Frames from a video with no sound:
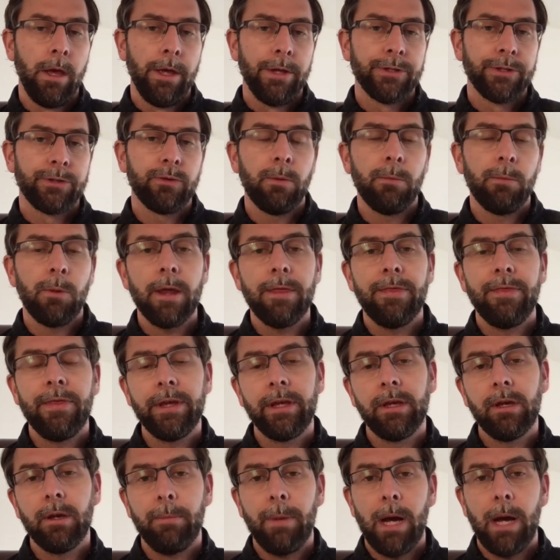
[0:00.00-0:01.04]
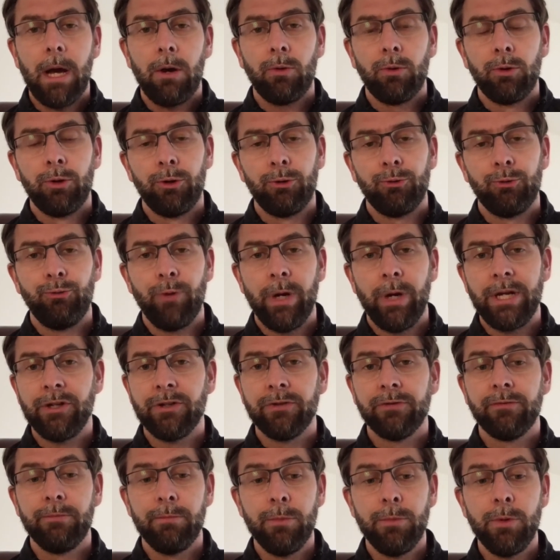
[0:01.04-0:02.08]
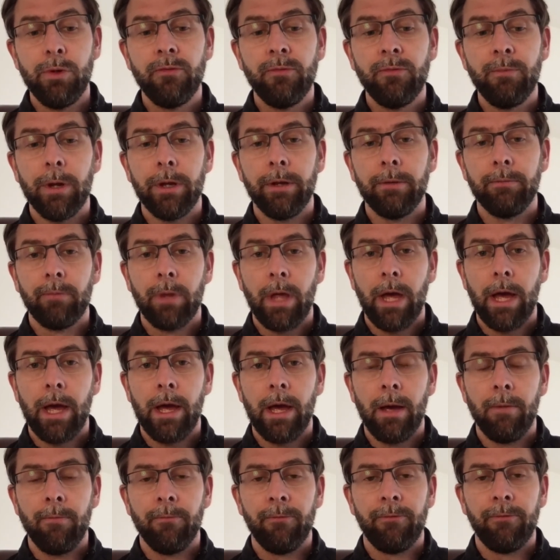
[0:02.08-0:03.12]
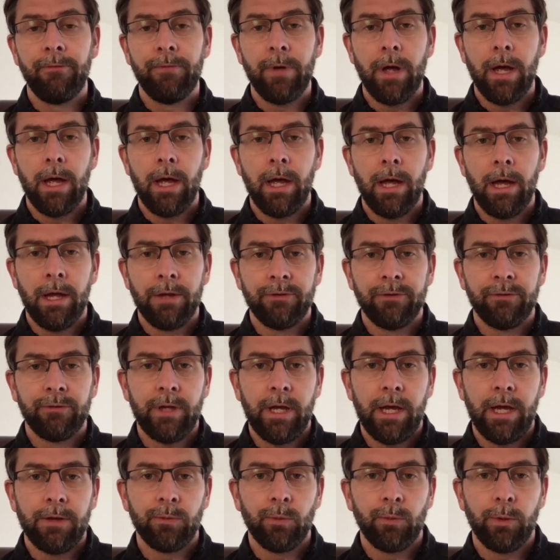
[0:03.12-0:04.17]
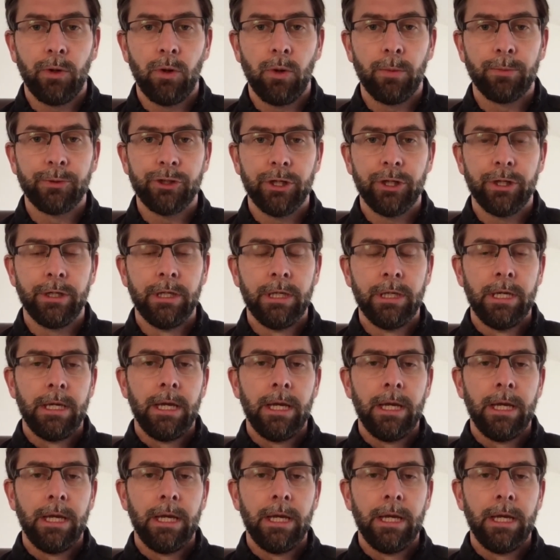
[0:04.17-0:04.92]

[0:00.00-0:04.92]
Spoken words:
So I might think about range of movement as one option.